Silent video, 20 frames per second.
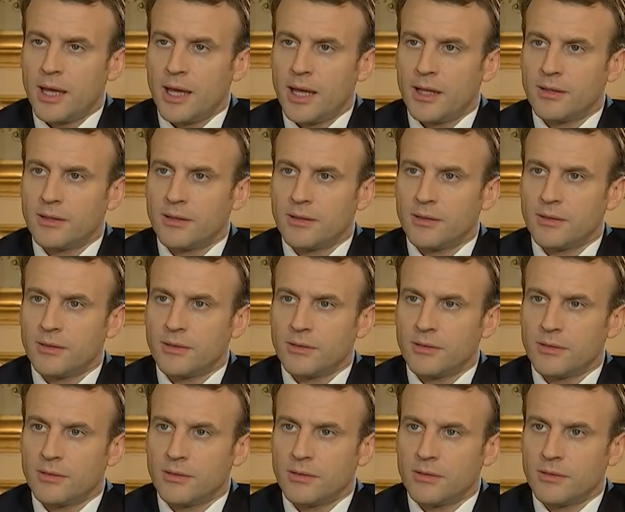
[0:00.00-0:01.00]
and
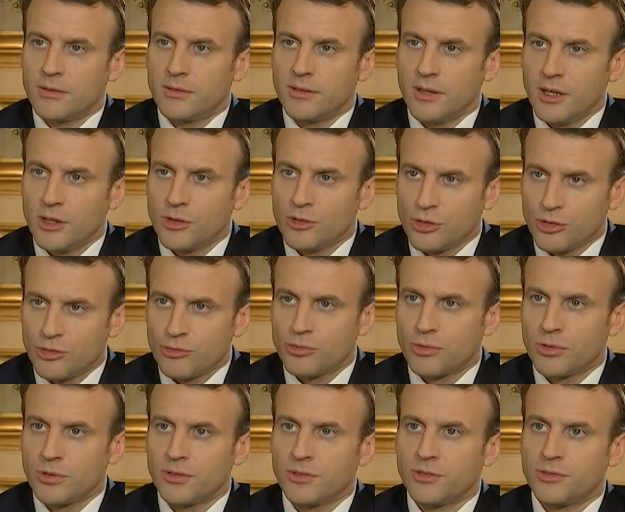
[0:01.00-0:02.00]
the
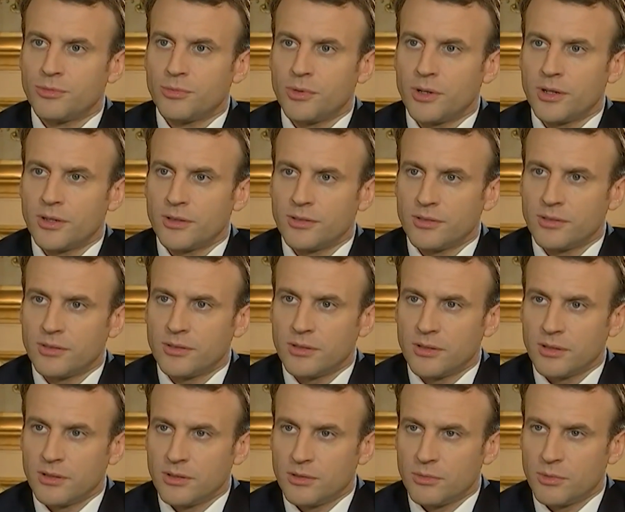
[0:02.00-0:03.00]
industrial
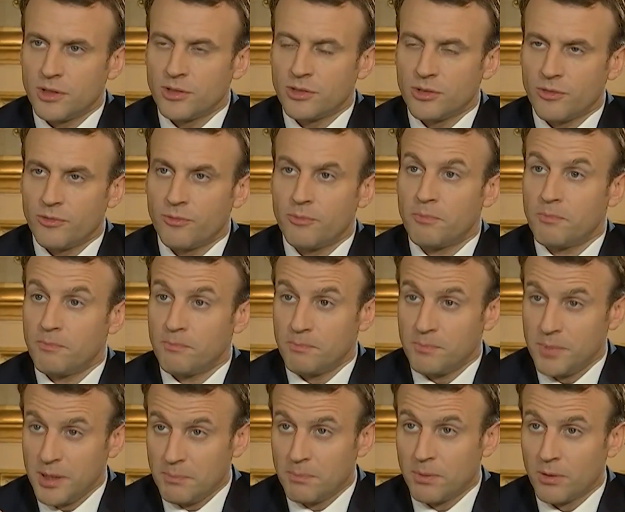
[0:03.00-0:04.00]
interests, interest of
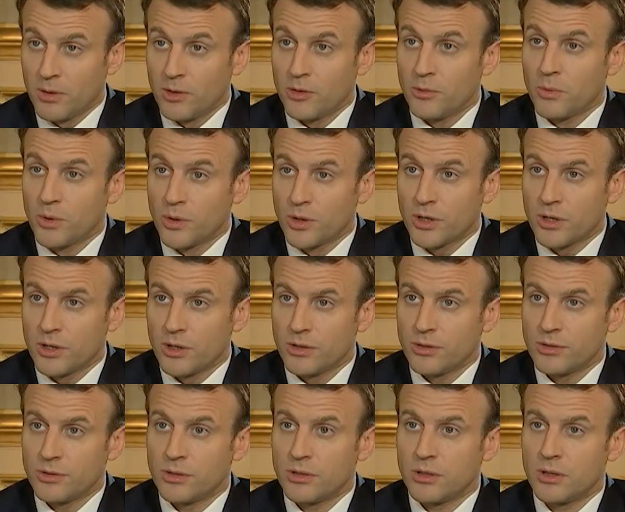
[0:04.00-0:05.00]
people and
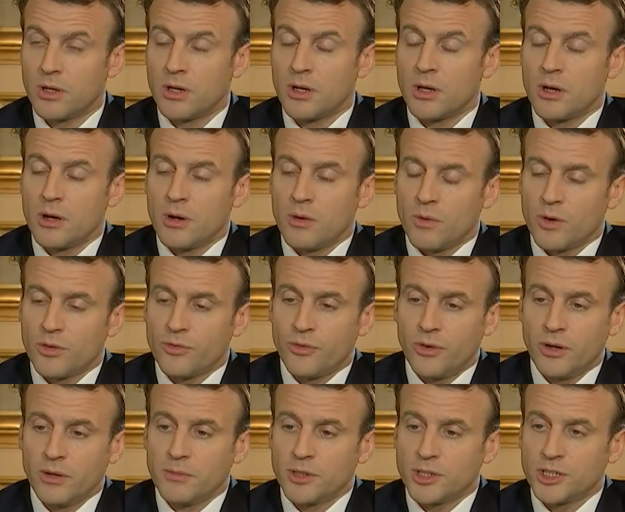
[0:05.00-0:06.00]
workers was
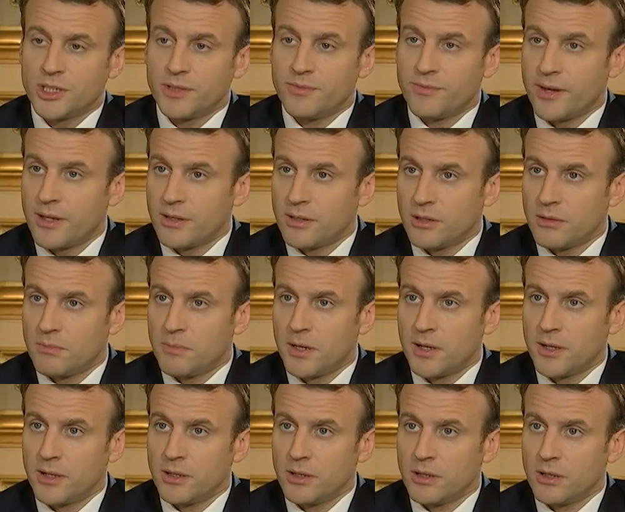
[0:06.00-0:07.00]
very much defended
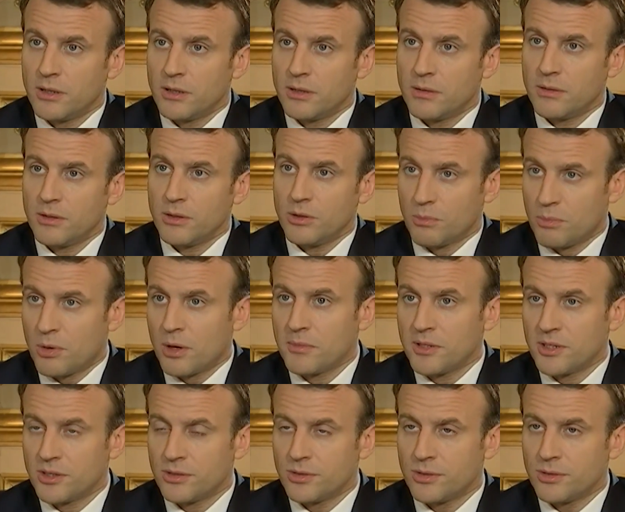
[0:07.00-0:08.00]
by uh, your Prime
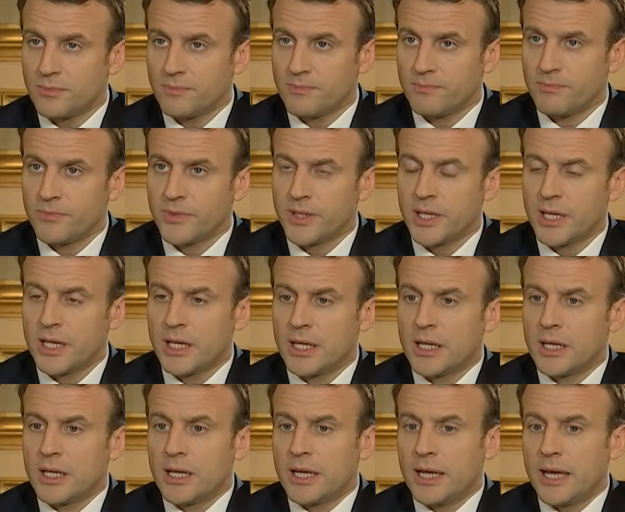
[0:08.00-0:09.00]
Minister.
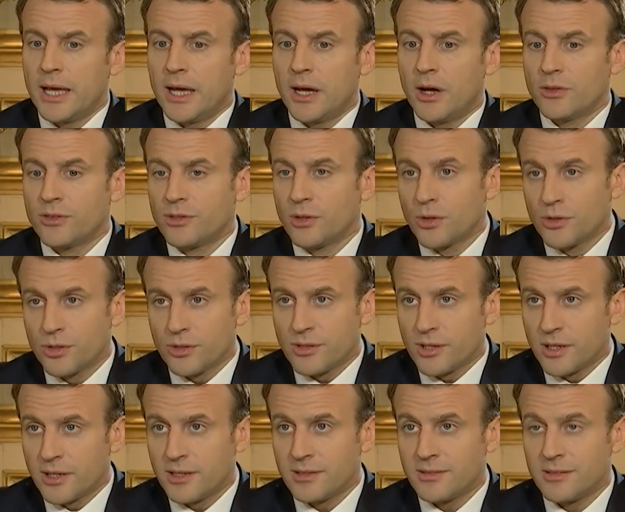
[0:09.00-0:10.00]
On the other
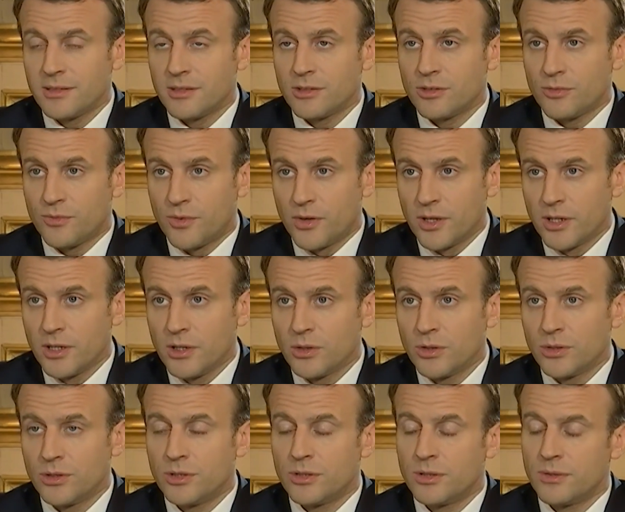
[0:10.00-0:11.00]
side, I think it's a very
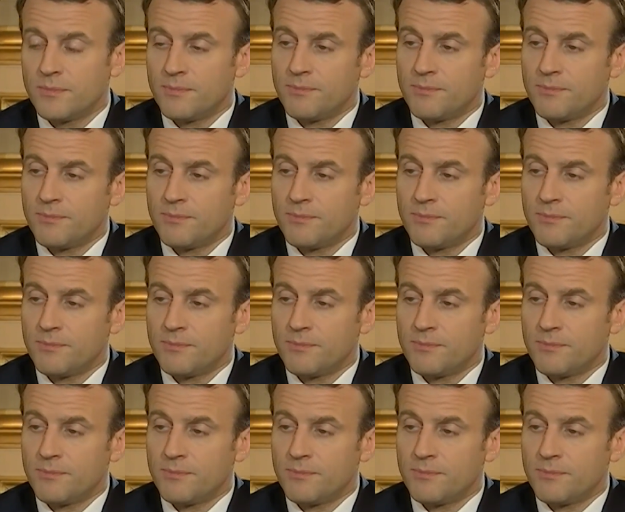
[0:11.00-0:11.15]
good